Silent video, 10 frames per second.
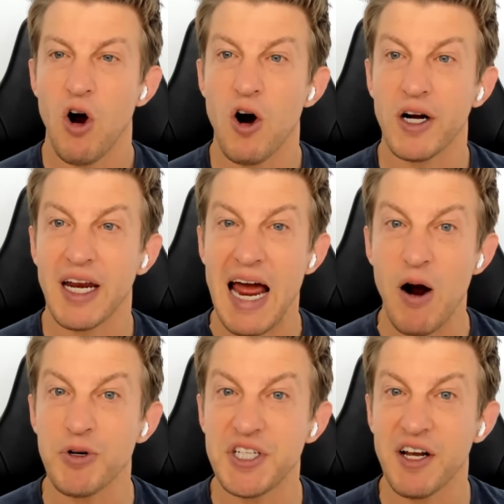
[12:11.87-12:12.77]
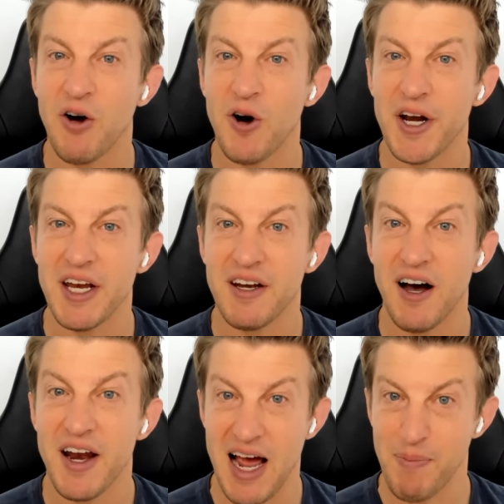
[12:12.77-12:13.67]
are counting on it
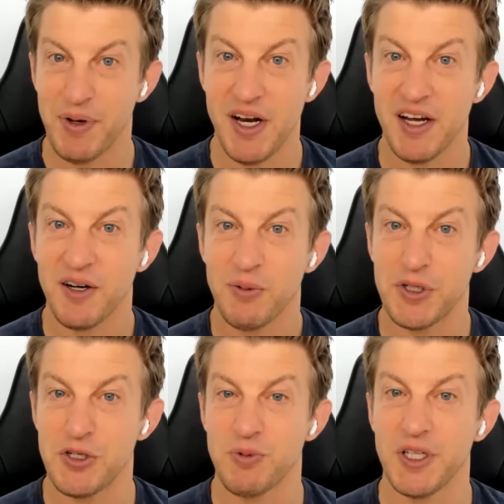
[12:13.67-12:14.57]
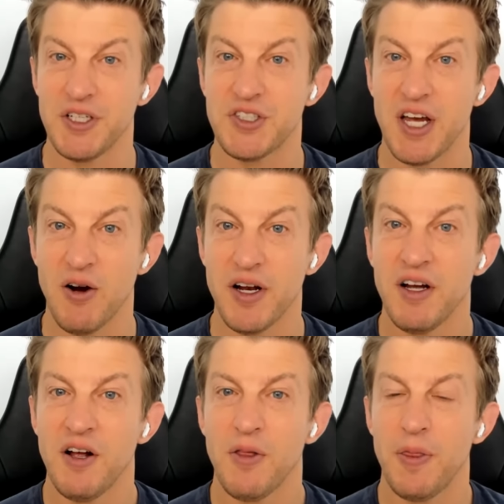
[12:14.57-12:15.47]
not happening, which is really scary.